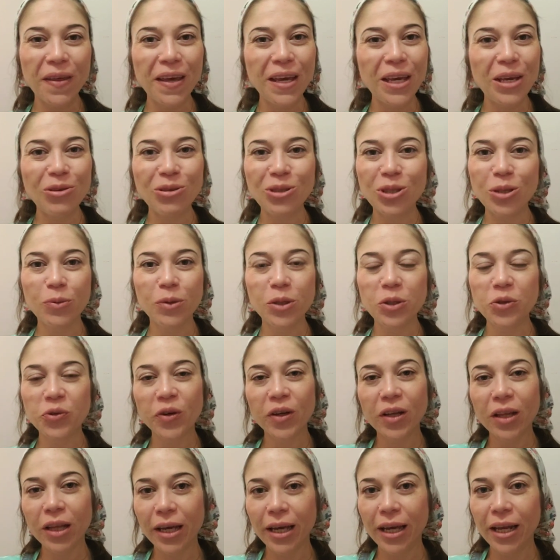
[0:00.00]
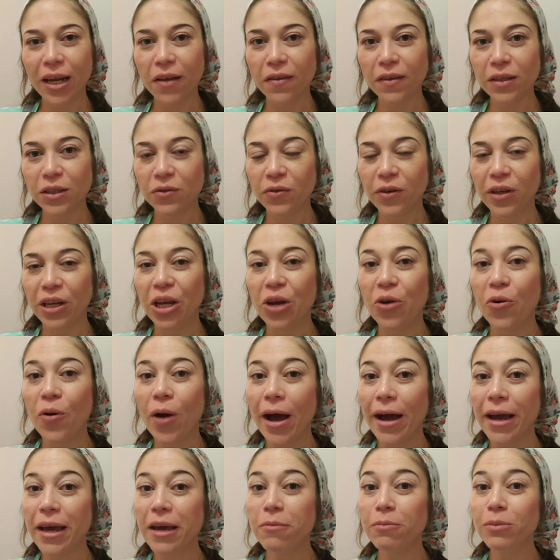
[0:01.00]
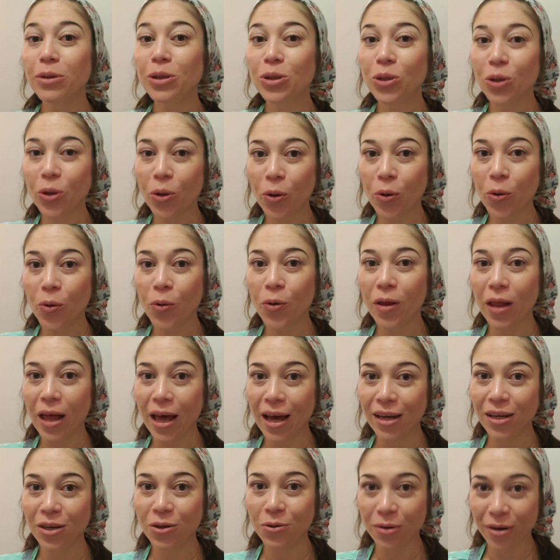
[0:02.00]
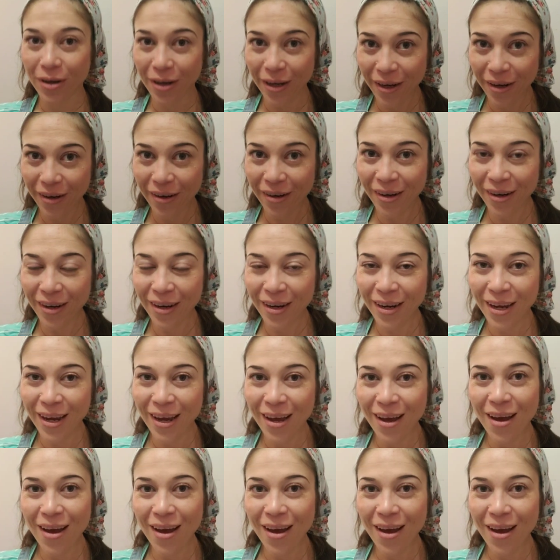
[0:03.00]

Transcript: Thank you so much for clicking on this video. I am so glad you are here.